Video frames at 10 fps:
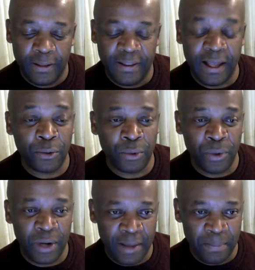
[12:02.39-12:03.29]
Then
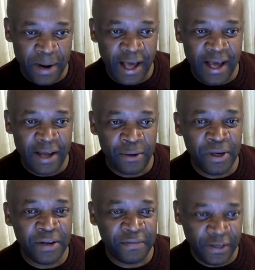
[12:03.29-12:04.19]
we'll
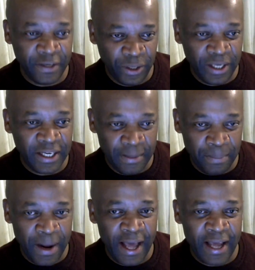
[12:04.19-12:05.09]
eventually
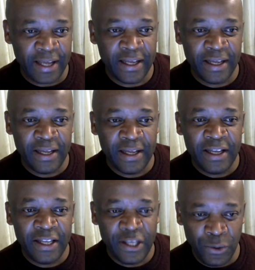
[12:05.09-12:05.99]
apply
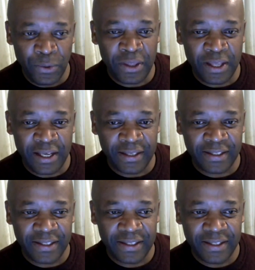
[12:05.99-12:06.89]
new
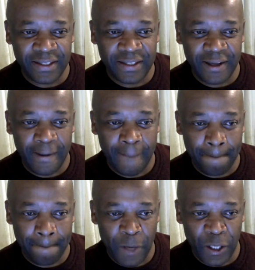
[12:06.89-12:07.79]
things,
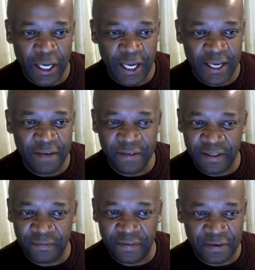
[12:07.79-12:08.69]
okay? Even the
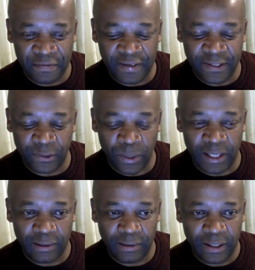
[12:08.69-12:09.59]
very first one
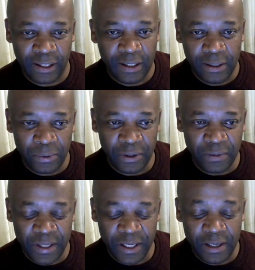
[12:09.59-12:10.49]
will
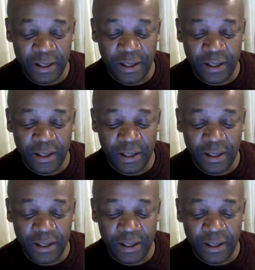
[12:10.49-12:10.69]
be